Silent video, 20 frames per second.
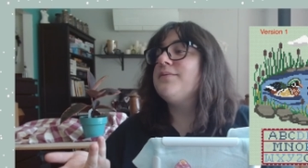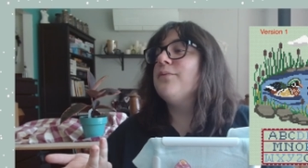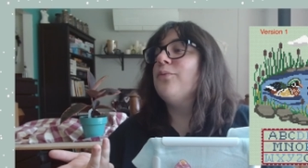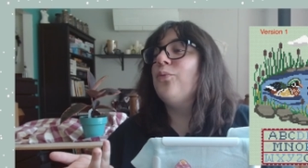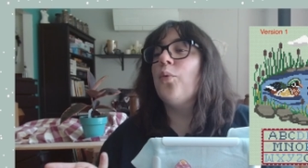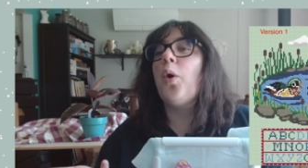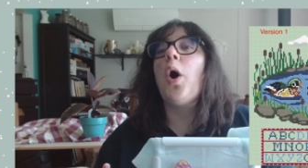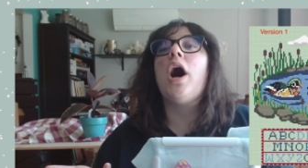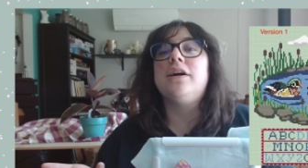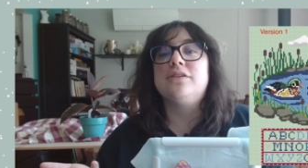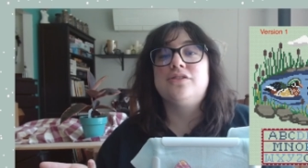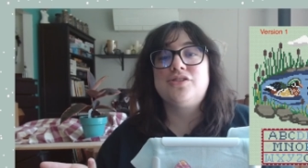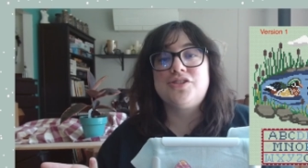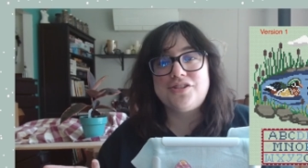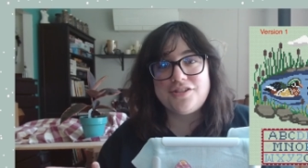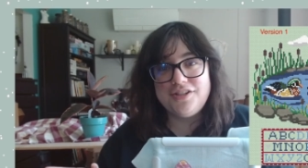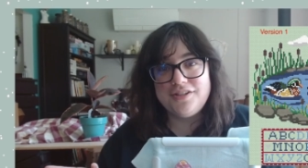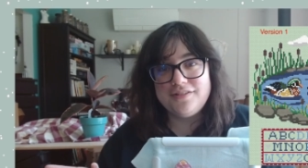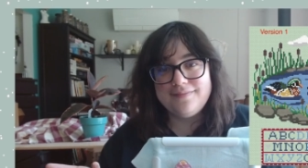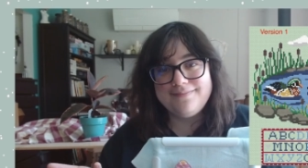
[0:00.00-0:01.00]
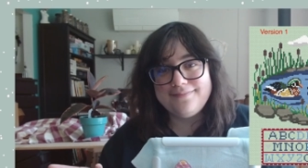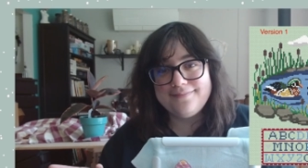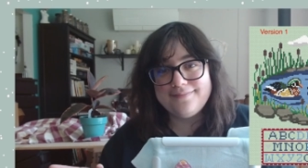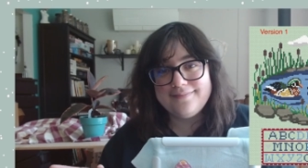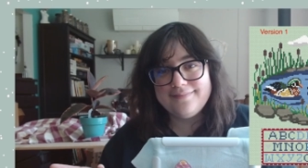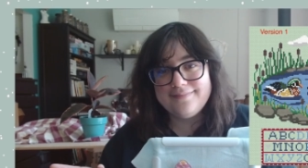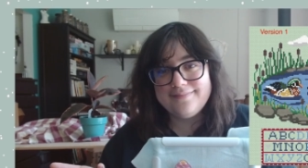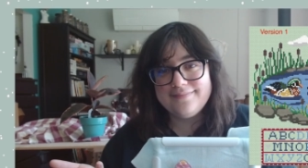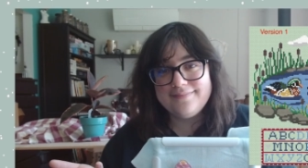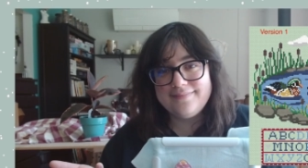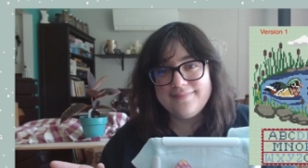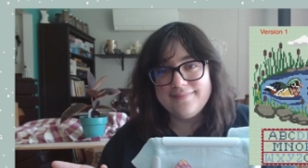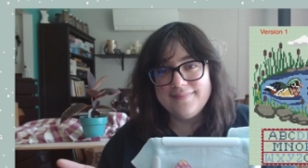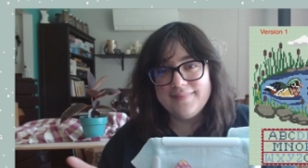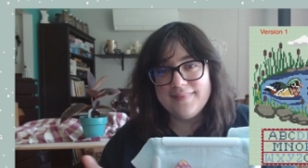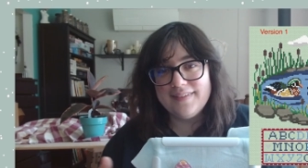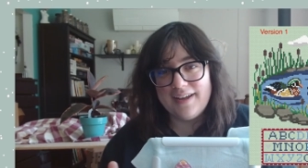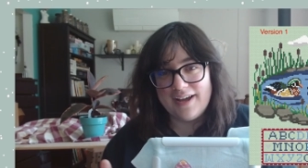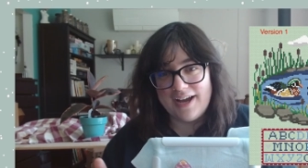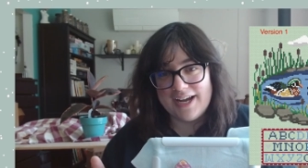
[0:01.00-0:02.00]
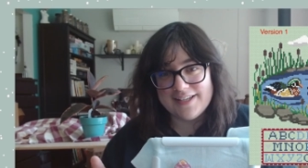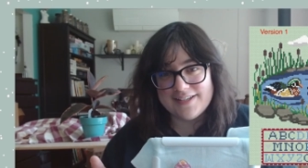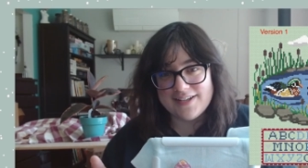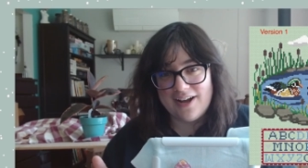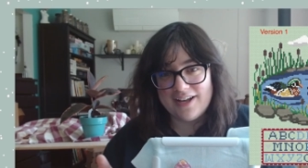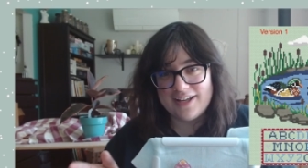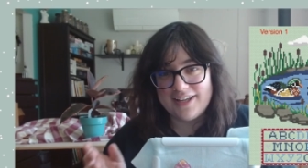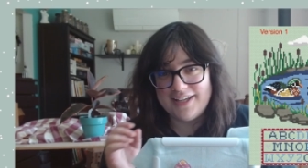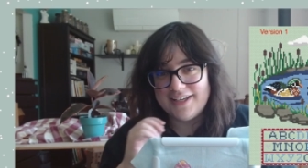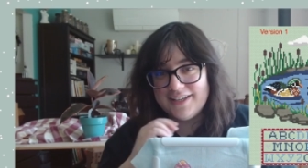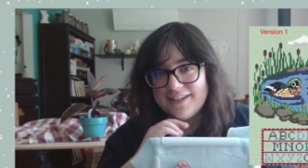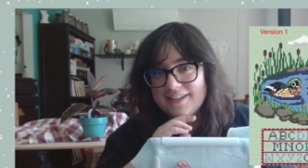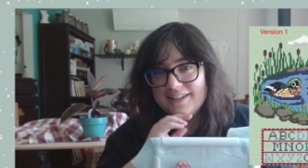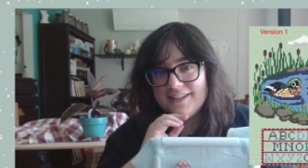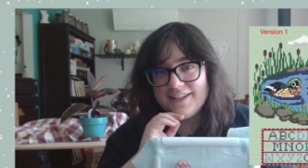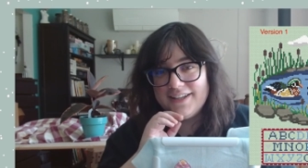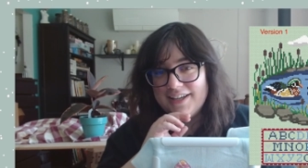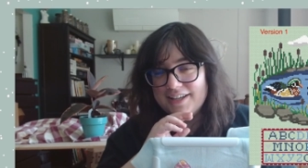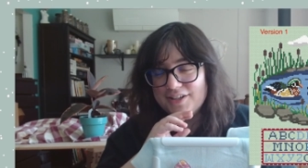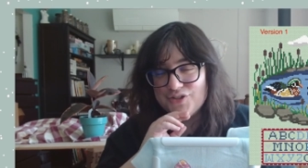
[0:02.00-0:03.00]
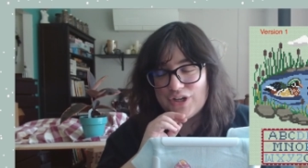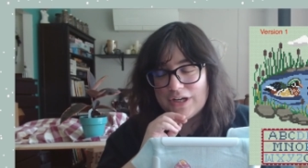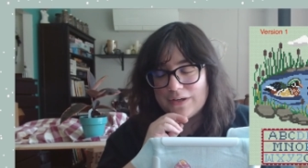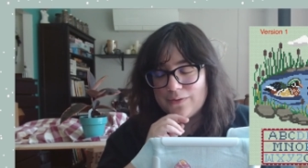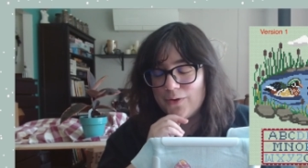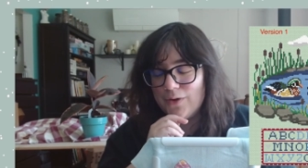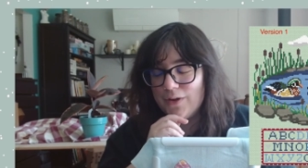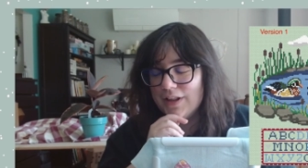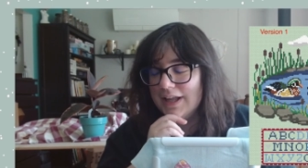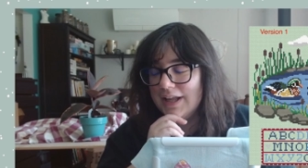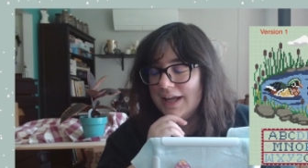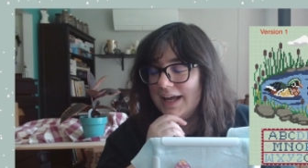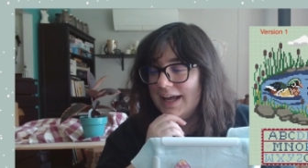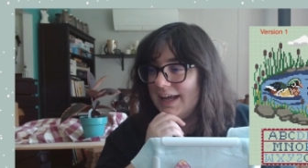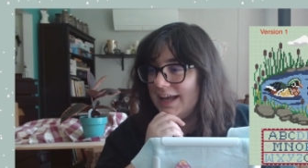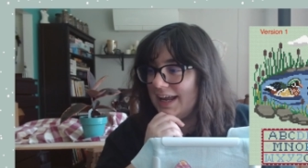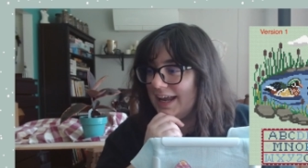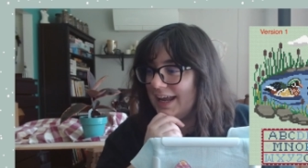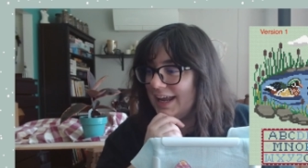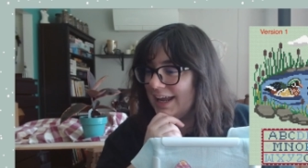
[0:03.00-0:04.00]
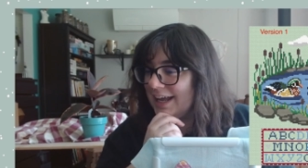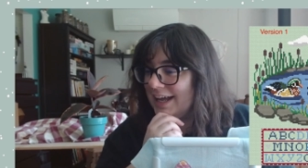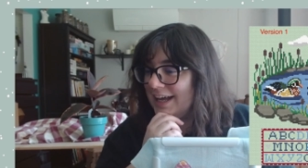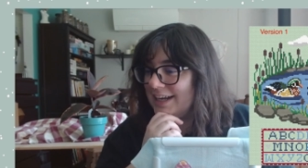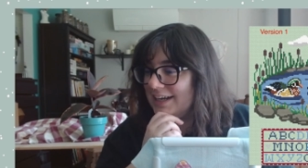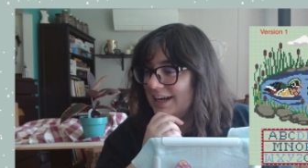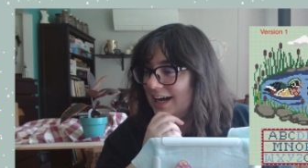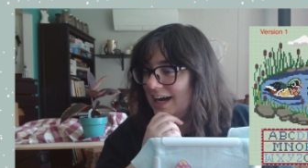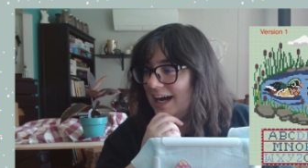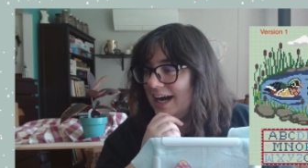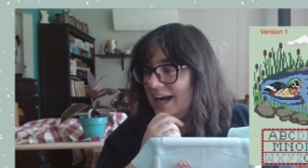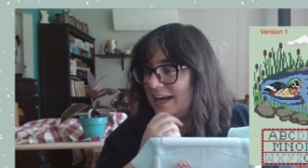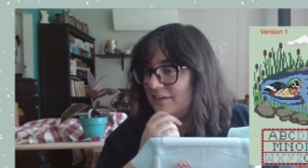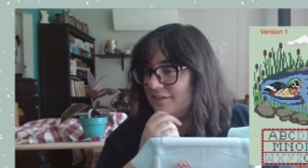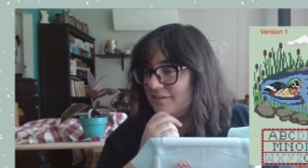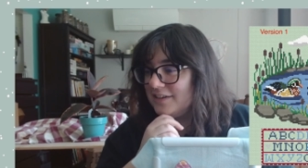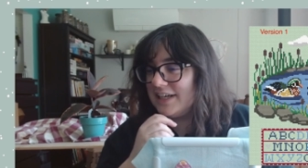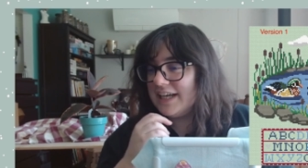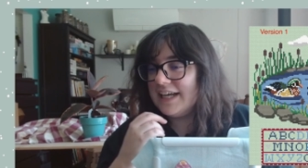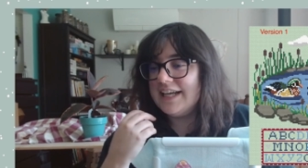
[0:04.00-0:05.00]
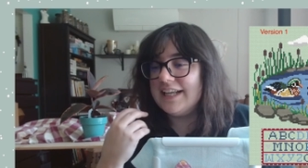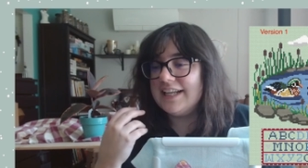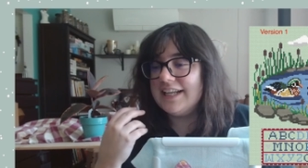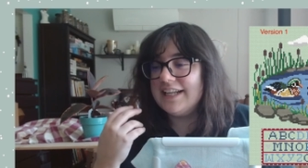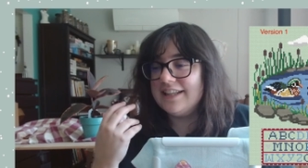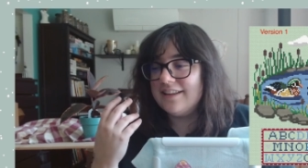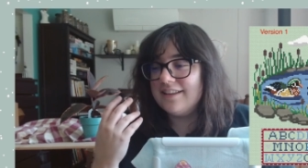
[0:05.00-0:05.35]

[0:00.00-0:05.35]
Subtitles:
watched ice hockey in general, and I forget